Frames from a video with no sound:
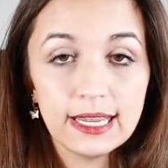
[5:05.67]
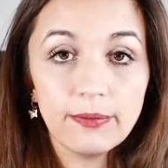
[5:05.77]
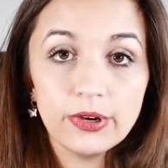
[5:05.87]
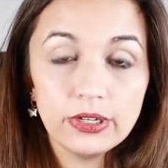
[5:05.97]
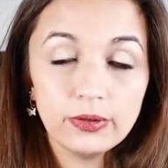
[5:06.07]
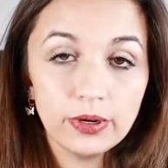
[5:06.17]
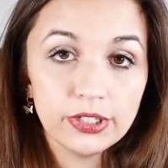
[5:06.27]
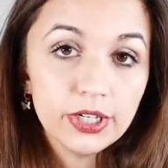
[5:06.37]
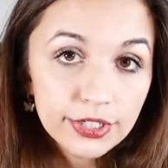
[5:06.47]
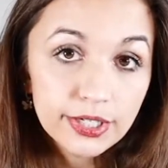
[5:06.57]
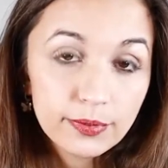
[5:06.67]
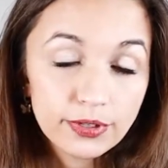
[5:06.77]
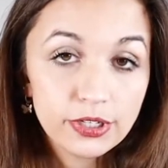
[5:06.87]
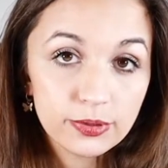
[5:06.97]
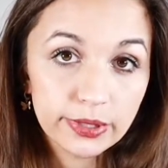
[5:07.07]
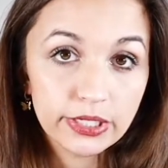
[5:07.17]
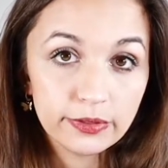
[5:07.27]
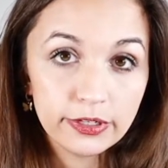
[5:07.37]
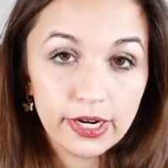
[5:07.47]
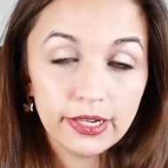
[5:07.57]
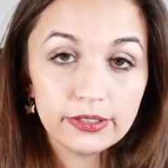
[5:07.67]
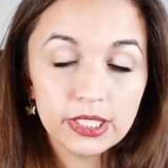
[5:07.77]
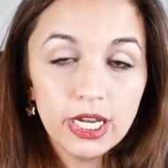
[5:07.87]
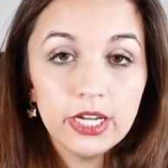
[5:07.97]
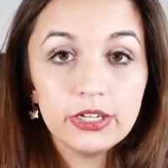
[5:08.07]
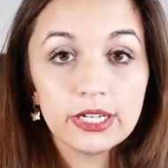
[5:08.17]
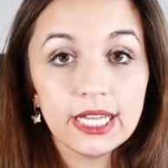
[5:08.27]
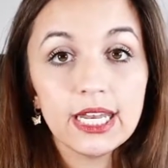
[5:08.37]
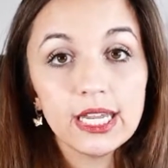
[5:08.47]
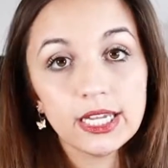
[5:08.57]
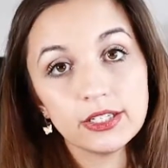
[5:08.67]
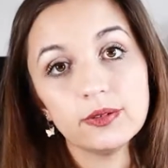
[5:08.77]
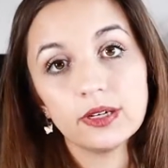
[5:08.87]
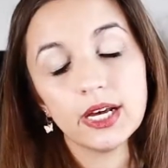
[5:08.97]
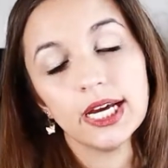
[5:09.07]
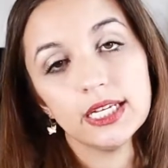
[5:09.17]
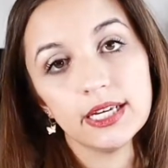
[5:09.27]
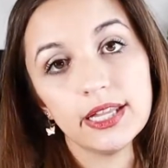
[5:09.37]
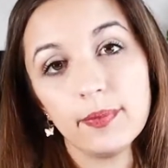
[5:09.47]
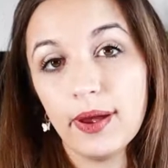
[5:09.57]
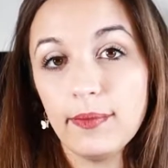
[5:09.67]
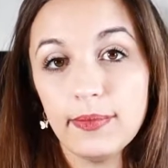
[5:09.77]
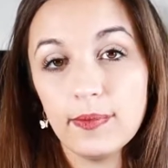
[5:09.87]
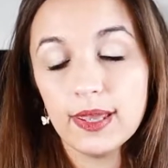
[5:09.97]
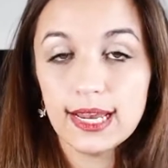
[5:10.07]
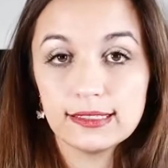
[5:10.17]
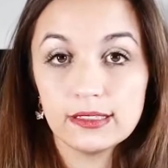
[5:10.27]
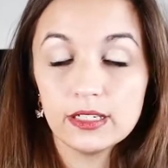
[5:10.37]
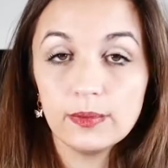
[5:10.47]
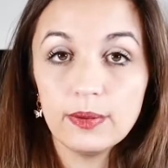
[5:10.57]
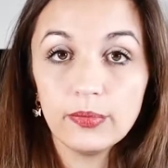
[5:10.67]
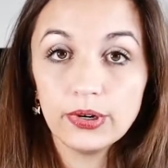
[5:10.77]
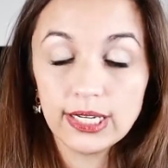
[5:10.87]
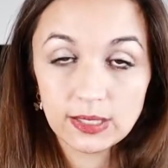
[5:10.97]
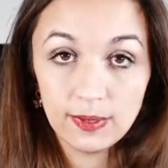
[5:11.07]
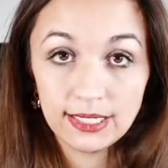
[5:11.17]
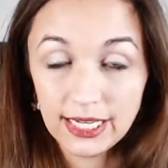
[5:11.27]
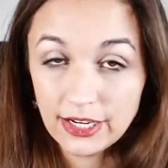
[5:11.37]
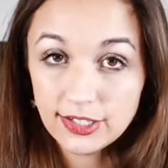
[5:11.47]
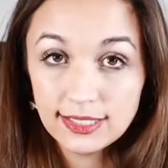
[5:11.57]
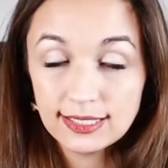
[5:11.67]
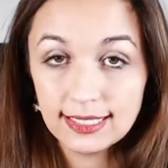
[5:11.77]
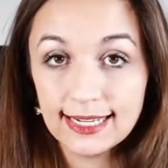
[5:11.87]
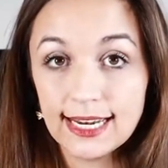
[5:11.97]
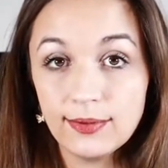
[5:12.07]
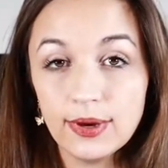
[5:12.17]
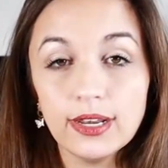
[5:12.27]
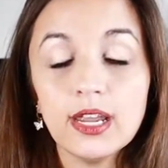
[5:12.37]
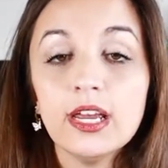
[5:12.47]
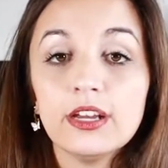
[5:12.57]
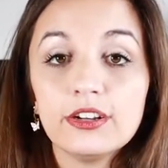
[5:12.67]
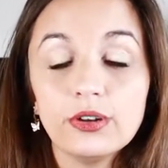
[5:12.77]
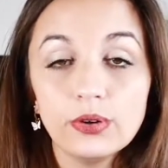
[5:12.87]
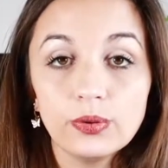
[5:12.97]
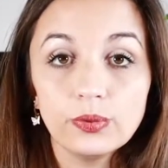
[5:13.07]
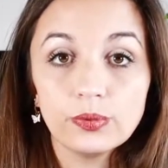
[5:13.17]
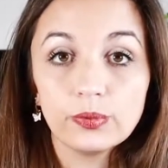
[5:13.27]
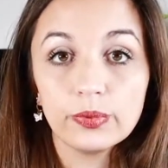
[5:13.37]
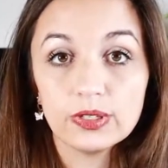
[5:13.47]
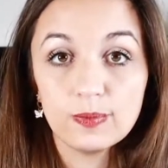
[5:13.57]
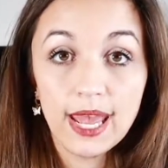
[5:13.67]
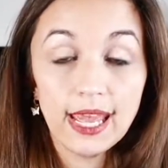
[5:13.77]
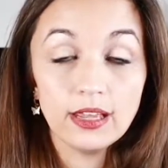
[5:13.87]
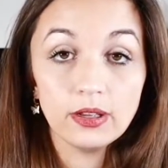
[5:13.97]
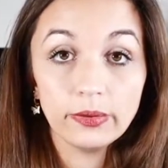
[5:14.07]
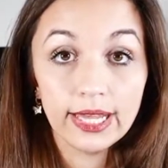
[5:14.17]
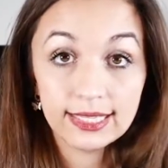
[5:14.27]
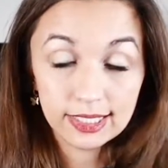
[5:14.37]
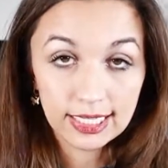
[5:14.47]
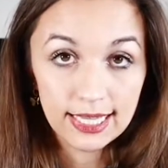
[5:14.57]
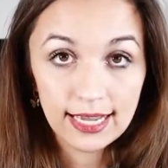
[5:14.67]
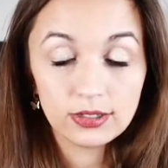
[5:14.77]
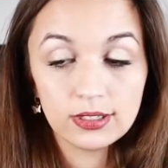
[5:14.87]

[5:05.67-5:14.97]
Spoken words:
And when you are charging more than $2,200, you're getting into a clientele that maybe has a little bit more expectations than anyone who was paying you less than that.